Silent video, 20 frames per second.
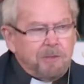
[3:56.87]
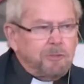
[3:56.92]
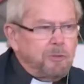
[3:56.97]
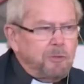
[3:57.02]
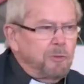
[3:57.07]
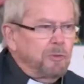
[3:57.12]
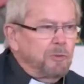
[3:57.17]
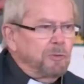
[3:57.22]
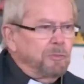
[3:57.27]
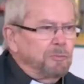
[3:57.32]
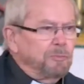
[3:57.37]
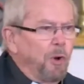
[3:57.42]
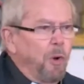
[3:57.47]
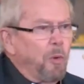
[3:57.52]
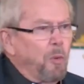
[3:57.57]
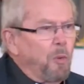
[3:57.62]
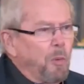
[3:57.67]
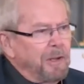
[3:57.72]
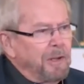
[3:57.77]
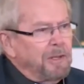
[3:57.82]
And I used
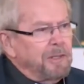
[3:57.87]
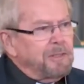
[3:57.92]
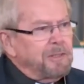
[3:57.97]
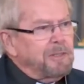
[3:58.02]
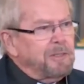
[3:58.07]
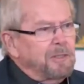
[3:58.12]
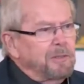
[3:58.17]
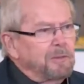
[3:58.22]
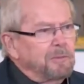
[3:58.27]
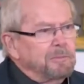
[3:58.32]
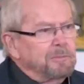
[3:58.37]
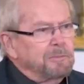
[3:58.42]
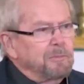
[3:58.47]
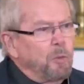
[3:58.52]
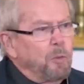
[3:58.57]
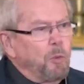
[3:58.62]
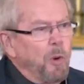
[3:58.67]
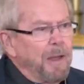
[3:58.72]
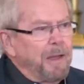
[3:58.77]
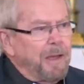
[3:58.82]
to always
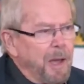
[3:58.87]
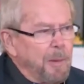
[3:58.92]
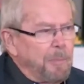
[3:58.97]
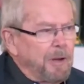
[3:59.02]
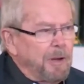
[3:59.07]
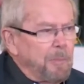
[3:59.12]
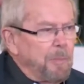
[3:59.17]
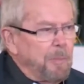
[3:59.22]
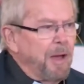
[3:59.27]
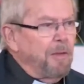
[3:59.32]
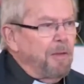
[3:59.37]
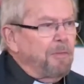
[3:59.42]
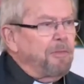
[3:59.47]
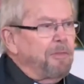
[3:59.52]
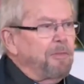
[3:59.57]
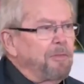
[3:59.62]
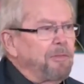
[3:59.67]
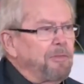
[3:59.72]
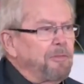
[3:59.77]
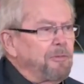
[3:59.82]
wake up at
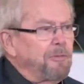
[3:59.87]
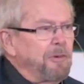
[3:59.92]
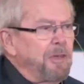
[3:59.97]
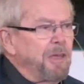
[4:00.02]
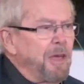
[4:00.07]
about